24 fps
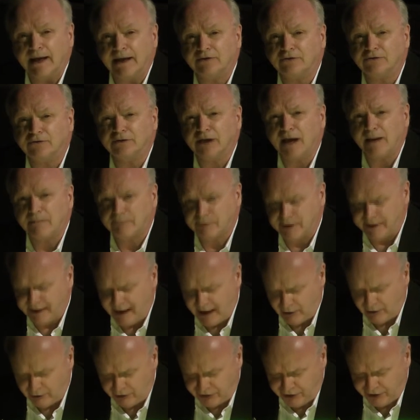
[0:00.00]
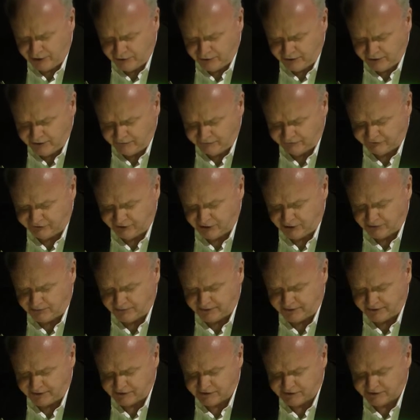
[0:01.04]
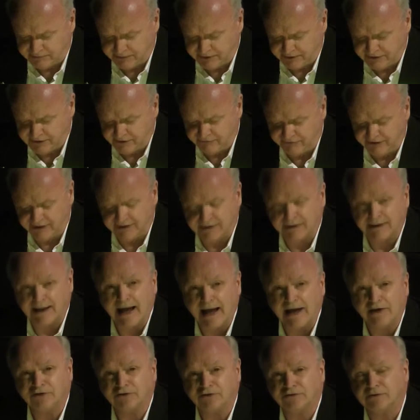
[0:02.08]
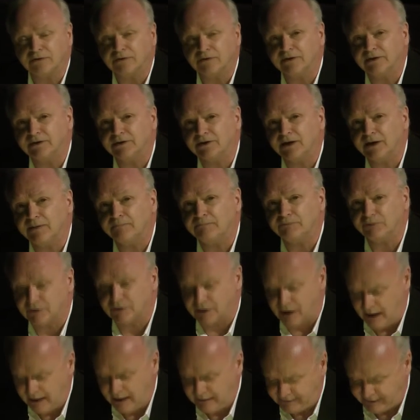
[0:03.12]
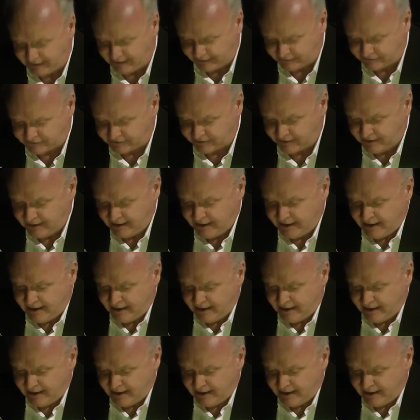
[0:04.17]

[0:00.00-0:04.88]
and to elaborate how theory of film in this specific national and temporal context